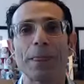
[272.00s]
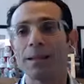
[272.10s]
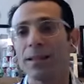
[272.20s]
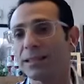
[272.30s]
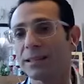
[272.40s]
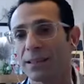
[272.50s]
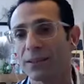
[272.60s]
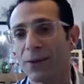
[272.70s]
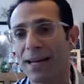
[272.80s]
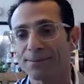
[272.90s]
let's start,
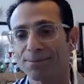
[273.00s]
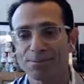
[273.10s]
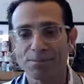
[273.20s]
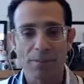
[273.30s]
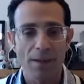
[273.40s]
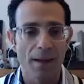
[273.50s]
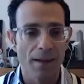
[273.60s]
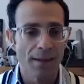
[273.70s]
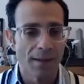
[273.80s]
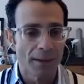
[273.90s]
all right?
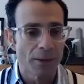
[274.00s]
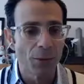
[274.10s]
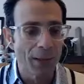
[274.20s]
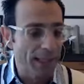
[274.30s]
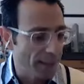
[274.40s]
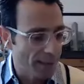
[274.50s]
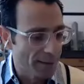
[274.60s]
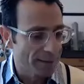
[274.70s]
So Ricky,